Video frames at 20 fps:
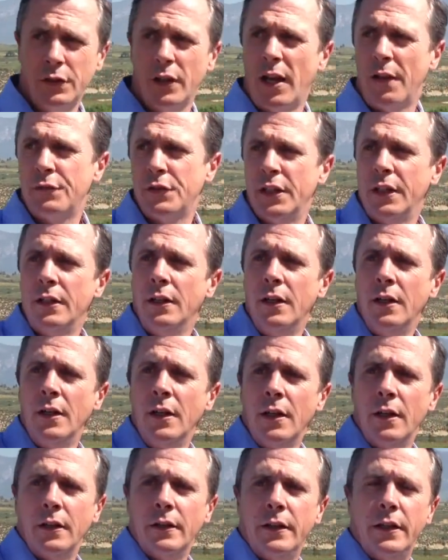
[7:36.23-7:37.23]
You have seen
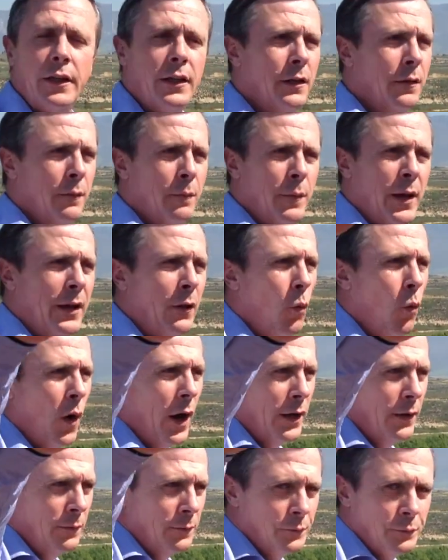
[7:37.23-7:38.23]
the main
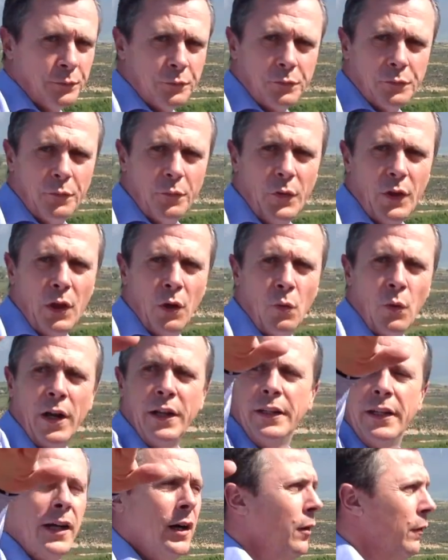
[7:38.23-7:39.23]
one
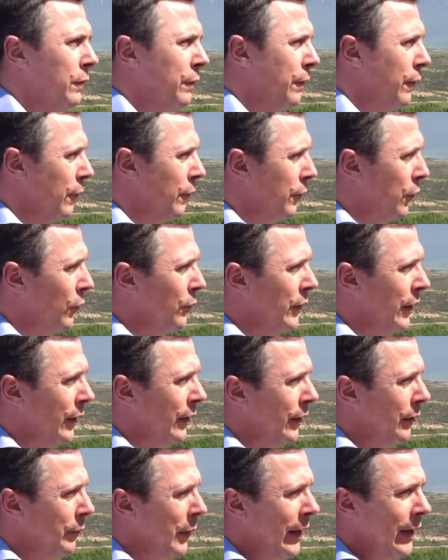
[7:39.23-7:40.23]
right there, from the
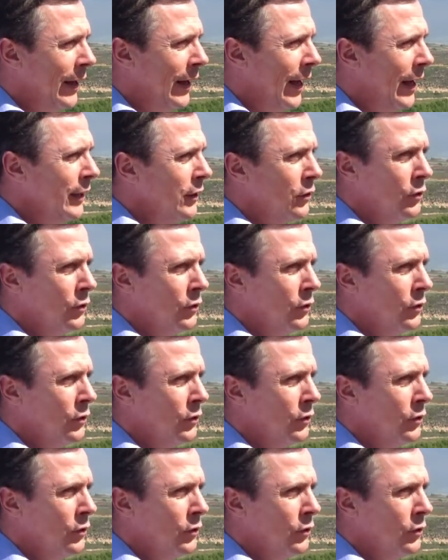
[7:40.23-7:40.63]
main gate